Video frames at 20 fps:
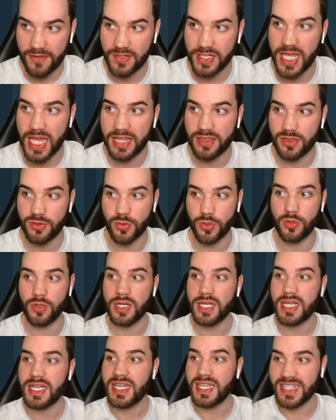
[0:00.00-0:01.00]
to get through
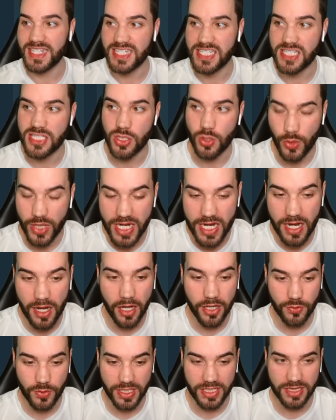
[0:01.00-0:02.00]
these three
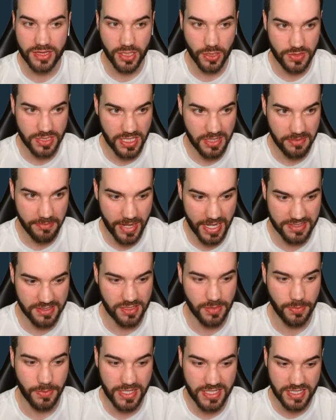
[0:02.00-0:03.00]
hundred thirteen bets.
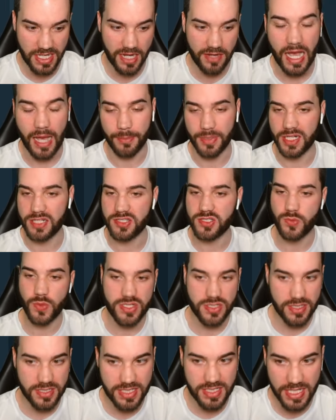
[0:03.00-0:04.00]
To be safe, I'm going to
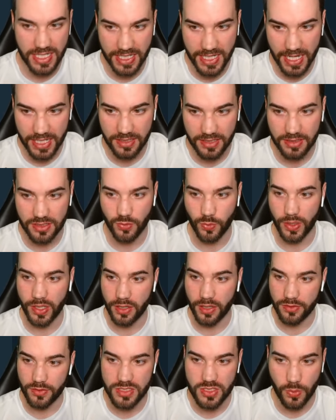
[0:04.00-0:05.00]
switch the seed again. three
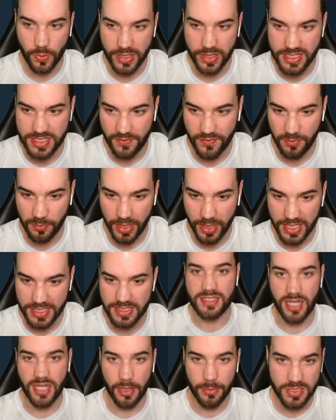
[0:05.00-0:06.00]
hundred twenty-seven bets.
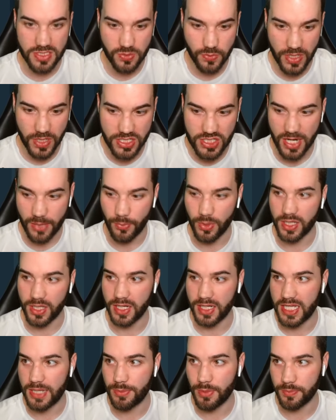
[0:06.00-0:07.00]
Double switch, and we're going to
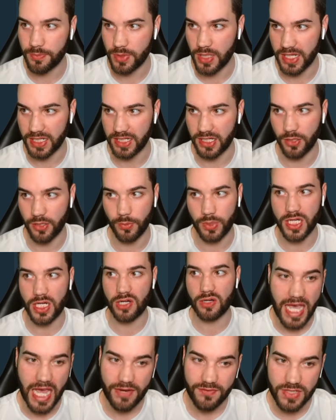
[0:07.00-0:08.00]
keep it playing. Here we
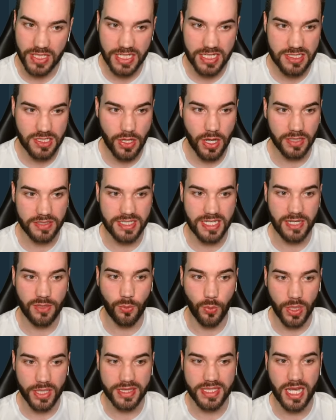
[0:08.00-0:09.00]
go. Everything is locked in.
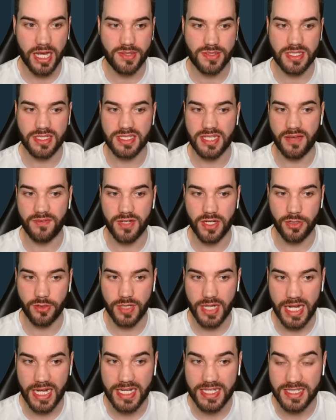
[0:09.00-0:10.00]
one thousand seven hundred
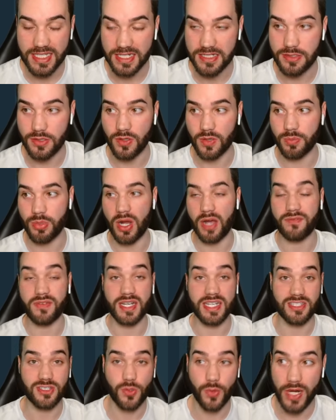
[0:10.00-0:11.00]
eighty-six dollars profit
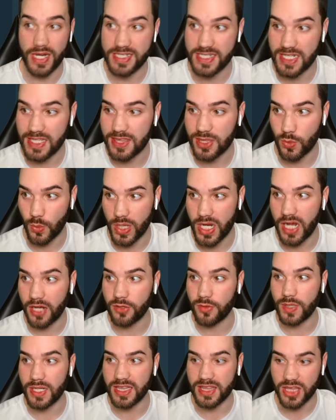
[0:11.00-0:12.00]
is crazy. three
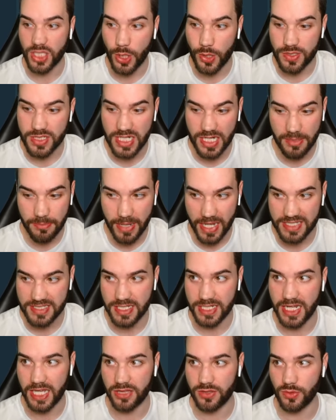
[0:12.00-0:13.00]
hundred thirteen bets to
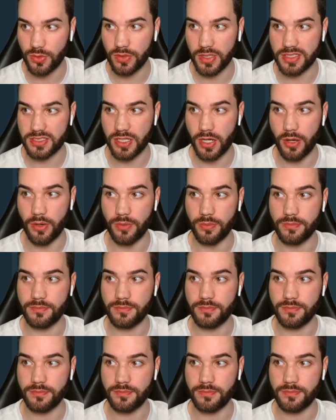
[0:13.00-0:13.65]
get through. Let's go.